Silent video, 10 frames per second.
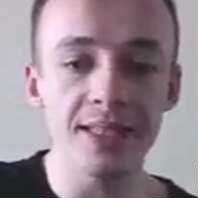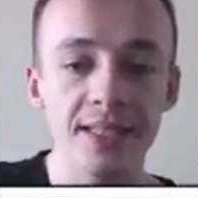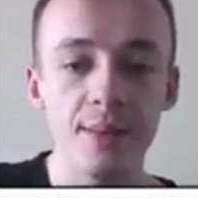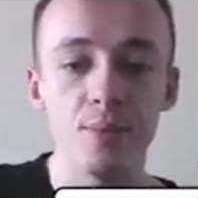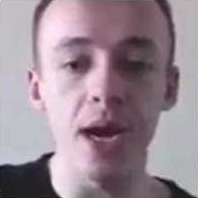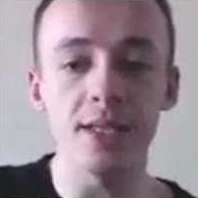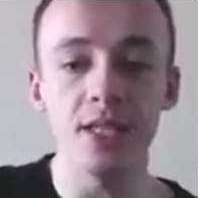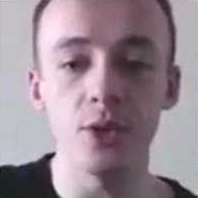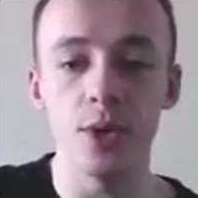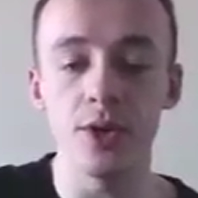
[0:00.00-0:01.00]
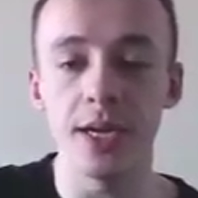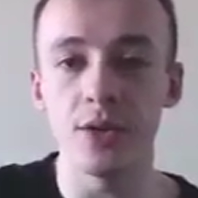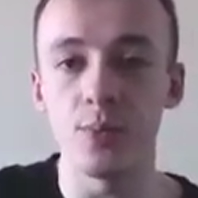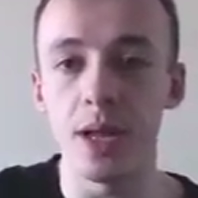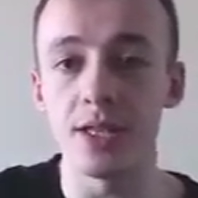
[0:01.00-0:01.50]
Same pricing, where you
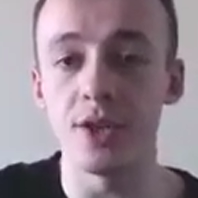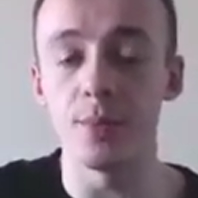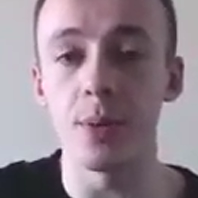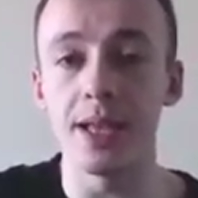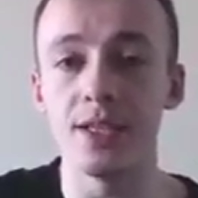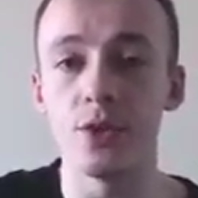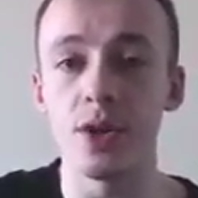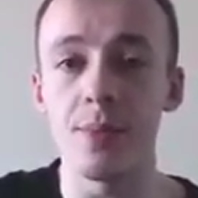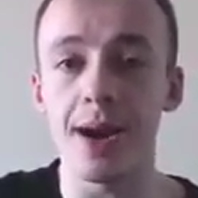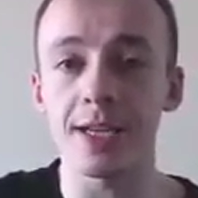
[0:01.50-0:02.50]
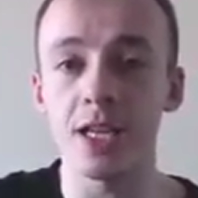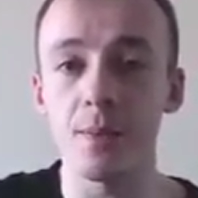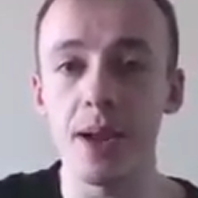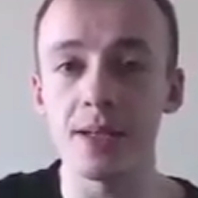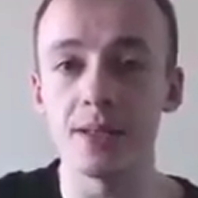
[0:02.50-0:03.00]
get place your
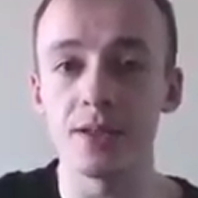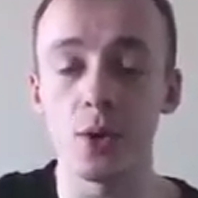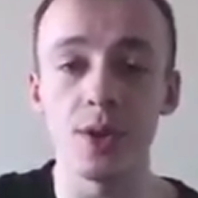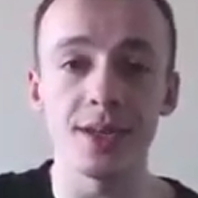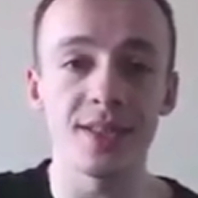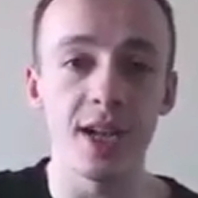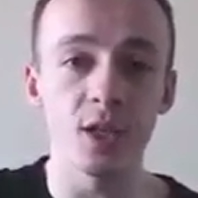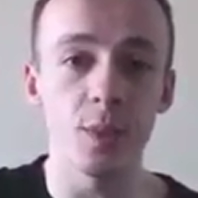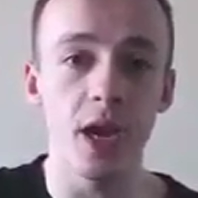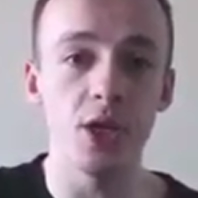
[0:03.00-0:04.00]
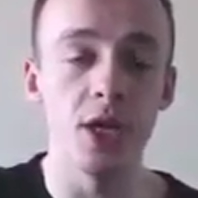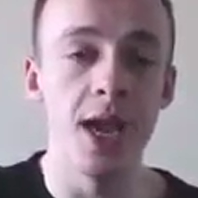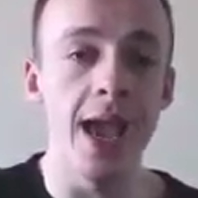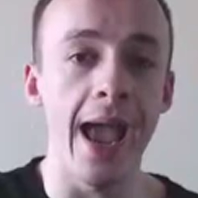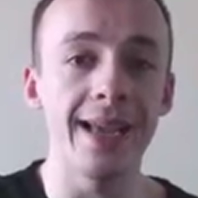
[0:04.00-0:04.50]
remarketing pixels on their sales page
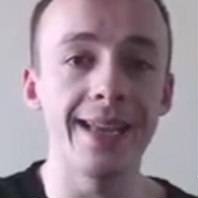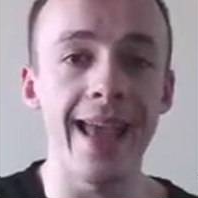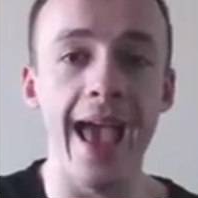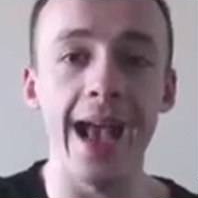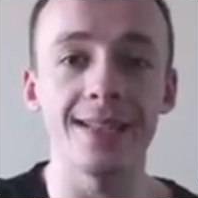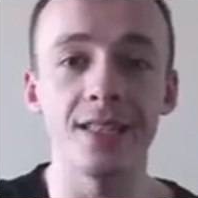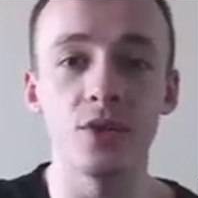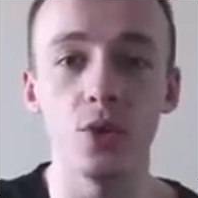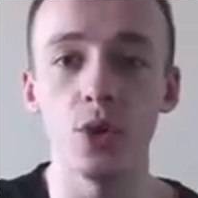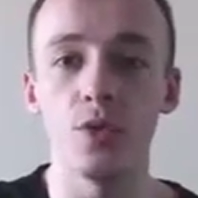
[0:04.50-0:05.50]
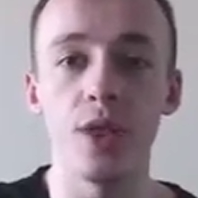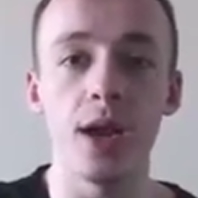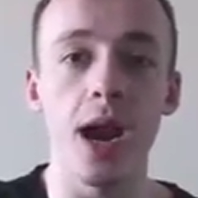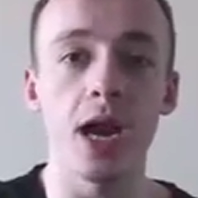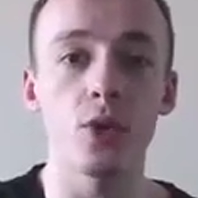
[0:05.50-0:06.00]
and get access to all of
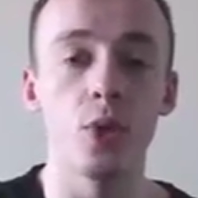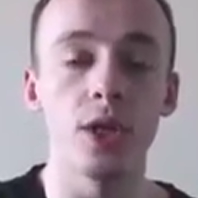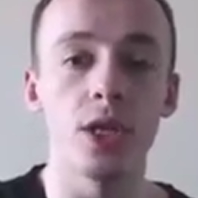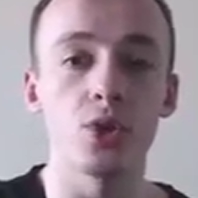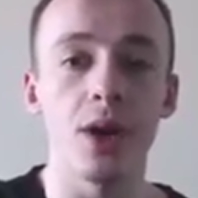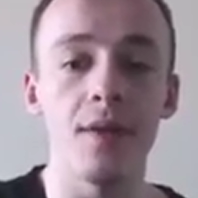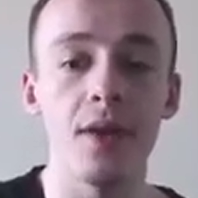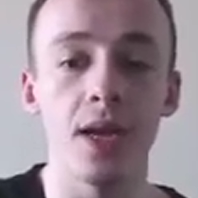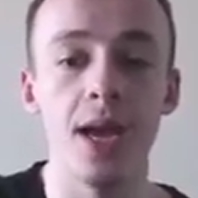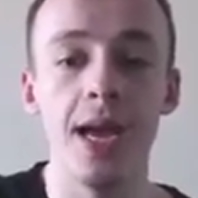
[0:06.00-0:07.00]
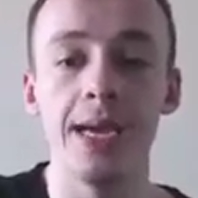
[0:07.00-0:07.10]
their high quality traffic.